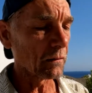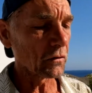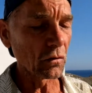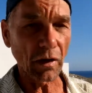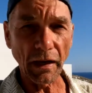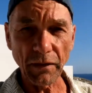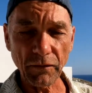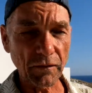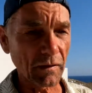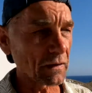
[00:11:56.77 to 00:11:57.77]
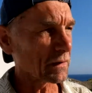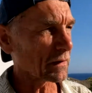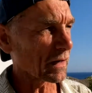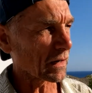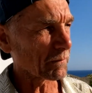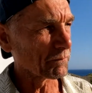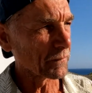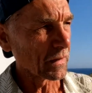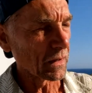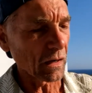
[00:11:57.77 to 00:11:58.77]
utilize the
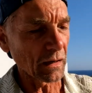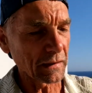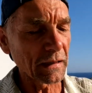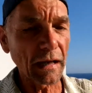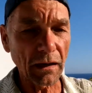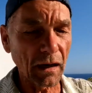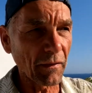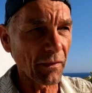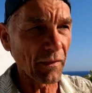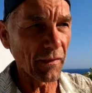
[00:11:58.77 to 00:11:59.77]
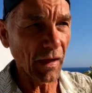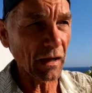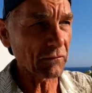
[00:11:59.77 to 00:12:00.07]
data on that